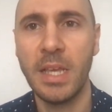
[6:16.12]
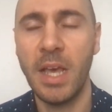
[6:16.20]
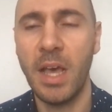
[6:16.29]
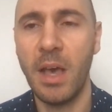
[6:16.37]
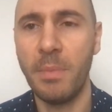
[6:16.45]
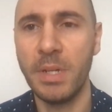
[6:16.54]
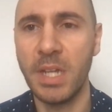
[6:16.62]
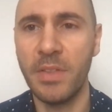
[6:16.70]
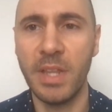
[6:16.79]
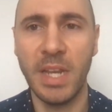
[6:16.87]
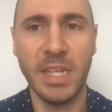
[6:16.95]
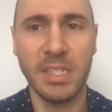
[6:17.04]
But
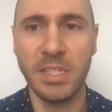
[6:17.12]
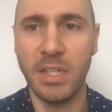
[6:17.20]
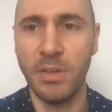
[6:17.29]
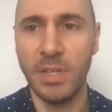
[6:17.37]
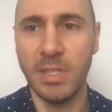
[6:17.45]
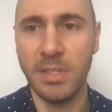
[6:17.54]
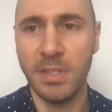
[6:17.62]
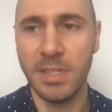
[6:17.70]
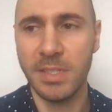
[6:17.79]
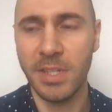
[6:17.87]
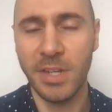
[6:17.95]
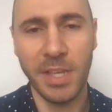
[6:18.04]
nonetheless, he's
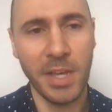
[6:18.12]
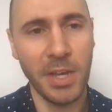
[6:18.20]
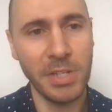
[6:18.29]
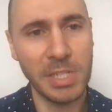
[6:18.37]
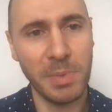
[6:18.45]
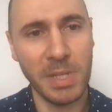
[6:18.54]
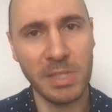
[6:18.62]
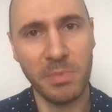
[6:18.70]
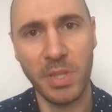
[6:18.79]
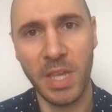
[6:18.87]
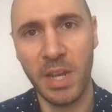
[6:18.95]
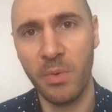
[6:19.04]
certainly a guy you'd expect to
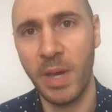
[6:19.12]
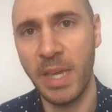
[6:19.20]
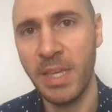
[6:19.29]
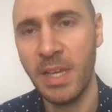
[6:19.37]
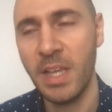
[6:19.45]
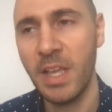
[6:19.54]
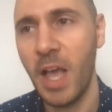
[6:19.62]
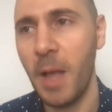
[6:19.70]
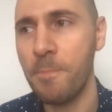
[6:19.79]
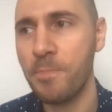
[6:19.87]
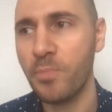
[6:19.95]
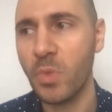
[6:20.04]
put that away.
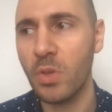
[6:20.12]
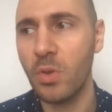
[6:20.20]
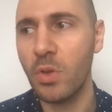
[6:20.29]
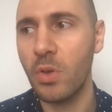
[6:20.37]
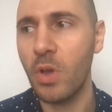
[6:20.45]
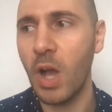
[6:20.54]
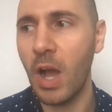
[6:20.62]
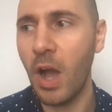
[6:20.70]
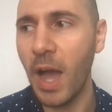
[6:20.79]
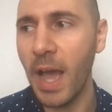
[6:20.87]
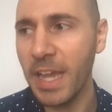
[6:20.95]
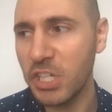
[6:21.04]

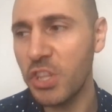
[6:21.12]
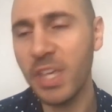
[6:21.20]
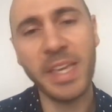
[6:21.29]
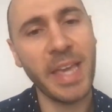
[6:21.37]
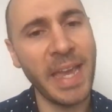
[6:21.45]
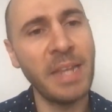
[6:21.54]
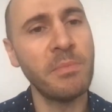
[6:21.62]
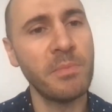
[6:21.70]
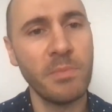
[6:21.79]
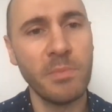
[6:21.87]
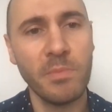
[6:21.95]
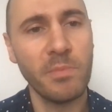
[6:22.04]
I actually think
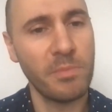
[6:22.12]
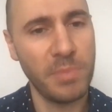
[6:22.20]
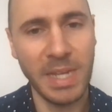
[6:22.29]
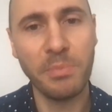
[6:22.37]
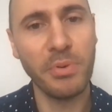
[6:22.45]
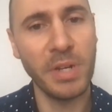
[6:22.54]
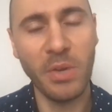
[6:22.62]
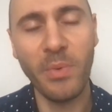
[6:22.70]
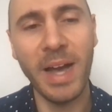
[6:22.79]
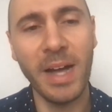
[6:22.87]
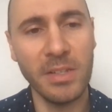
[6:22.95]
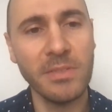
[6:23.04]
Kane played pretty
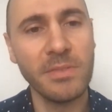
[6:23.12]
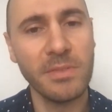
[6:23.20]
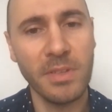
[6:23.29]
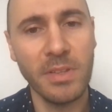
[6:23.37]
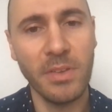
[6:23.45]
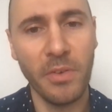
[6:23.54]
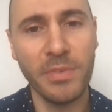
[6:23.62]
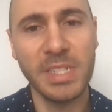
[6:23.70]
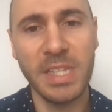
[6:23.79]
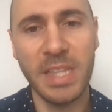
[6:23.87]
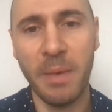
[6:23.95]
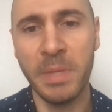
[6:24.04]
well,
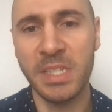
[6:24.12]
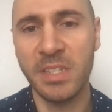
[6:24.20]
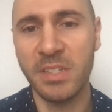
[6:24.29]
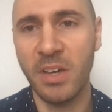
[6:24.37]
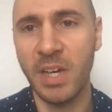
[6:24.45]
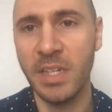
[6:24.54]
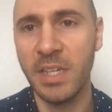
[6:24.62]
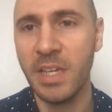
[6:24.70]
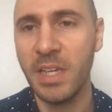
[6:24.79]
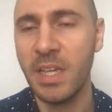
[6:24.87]
obviously that miss aside.